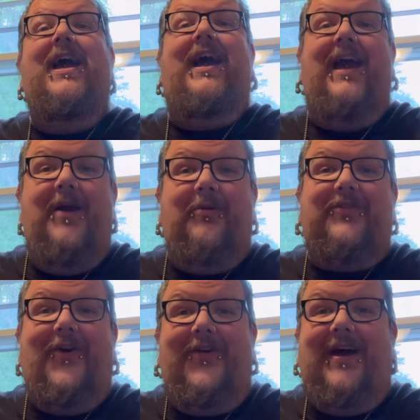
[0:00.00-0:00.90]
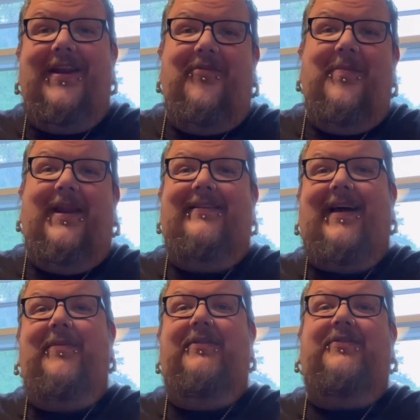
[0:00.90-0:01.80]
Hey, what's going on everybody?
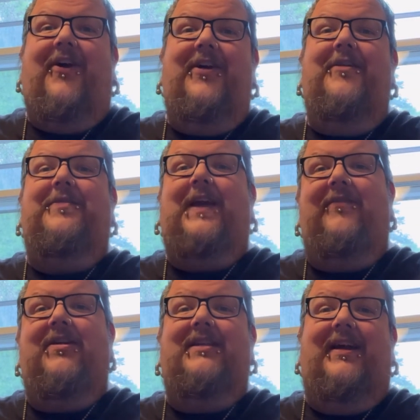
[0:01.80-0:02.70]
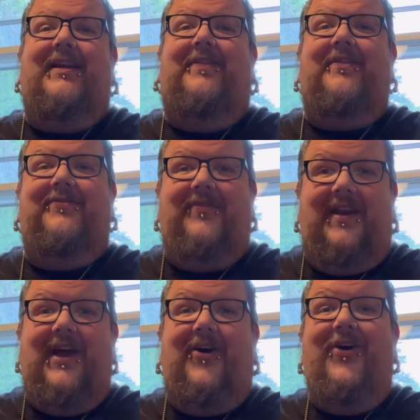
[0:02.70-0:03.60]
Tommy Starr here. Thank you for clicking on this
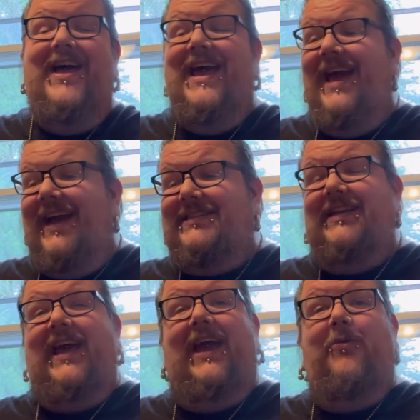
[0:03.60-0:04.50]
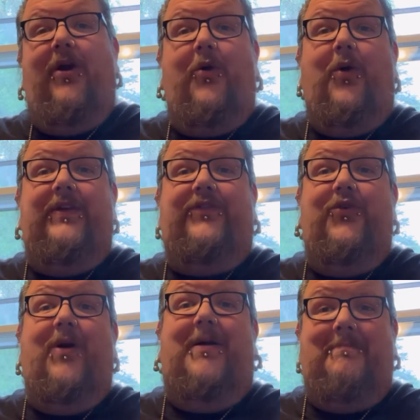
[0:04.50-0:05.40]
video. And today we are going
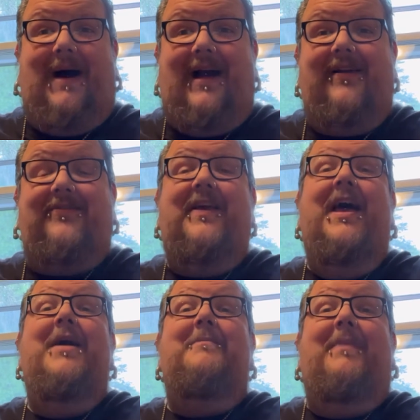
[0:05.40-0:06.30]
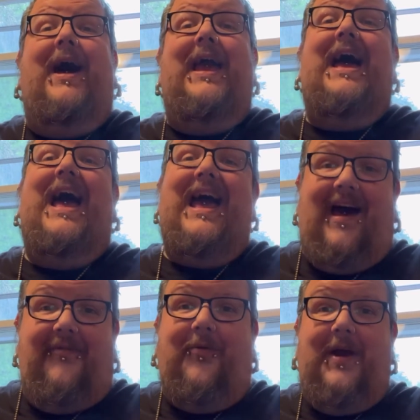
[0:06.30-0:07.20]
to unbox my
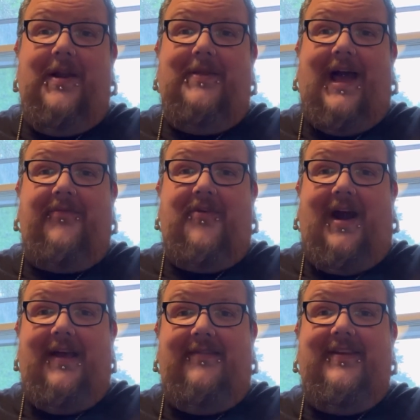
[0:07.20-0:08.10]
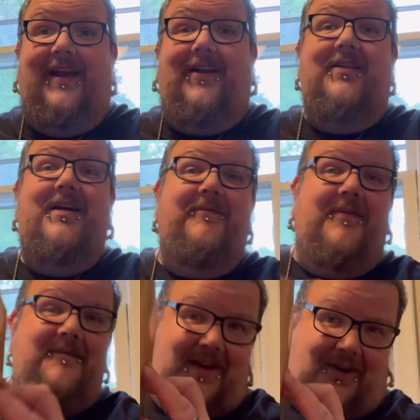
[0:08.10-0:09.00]
halfway to Black Friday sale
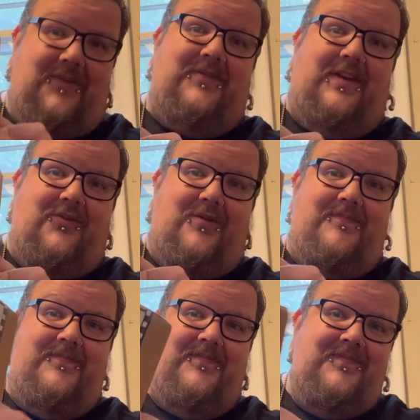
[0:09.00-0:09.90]
from Vinegar Syndrome.